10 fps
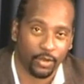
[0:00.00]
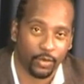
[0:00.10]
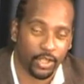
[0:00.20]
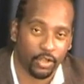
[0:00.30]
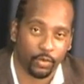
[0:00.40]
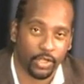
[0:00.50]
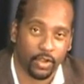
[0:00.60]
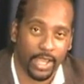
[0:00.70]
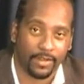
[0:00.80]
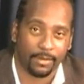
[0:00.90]
we
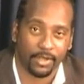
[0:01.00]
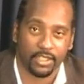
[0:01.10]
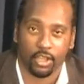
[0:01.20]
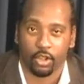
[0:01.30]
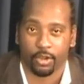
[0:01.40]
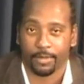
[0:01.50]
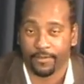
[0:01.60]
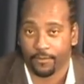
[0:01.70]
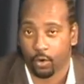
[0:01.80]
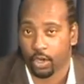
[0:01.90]
don't have that much longer
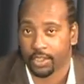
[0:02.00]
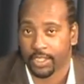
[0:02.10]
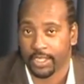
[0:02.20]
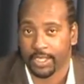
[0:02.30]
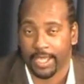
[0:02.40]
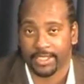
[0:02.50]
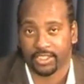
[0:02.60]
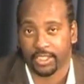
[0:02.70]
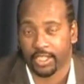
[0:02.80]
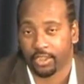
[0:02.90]
before the election.